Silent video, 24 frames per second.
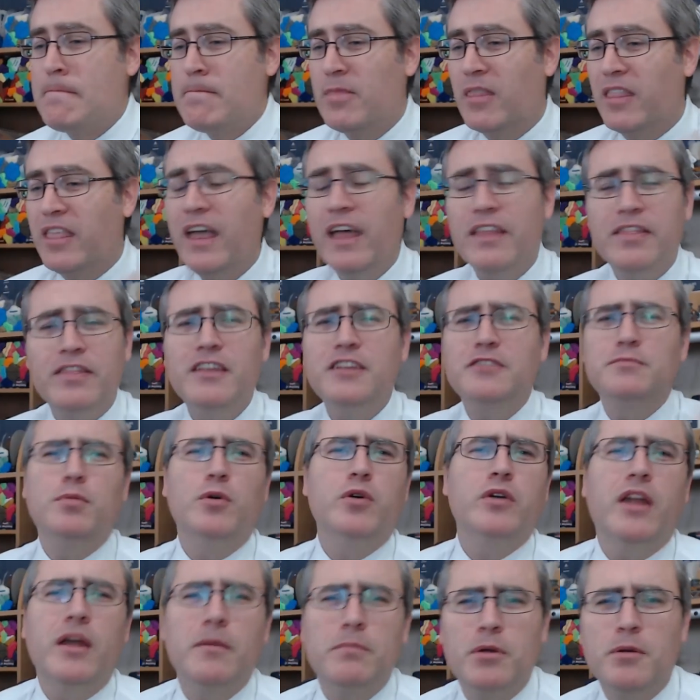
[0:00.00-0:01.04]
At this
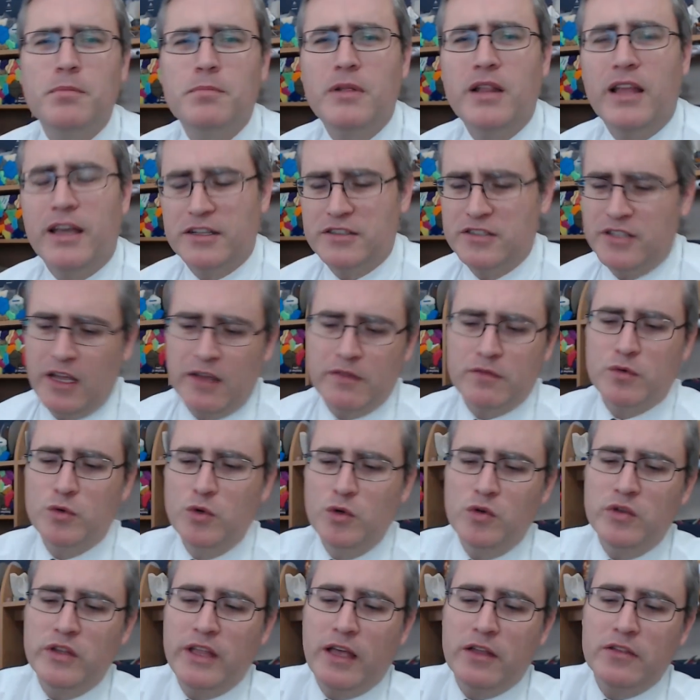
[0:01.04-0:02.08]
point, I'm perplexed. I've
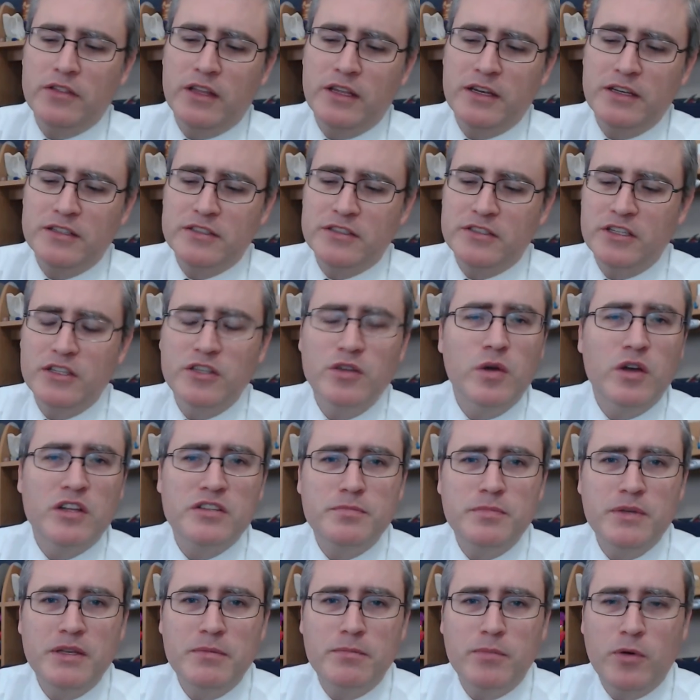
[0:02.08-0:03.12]
ruled out that it's the U S
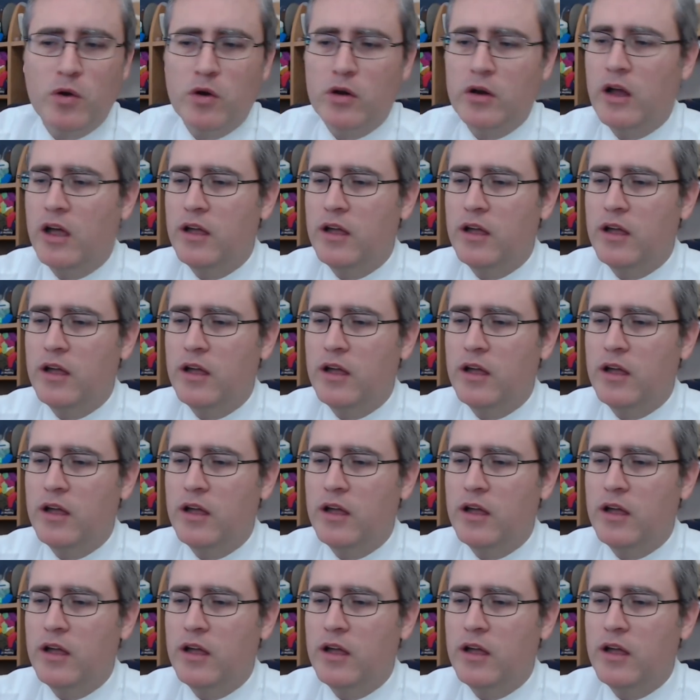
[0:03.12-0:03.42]
B port.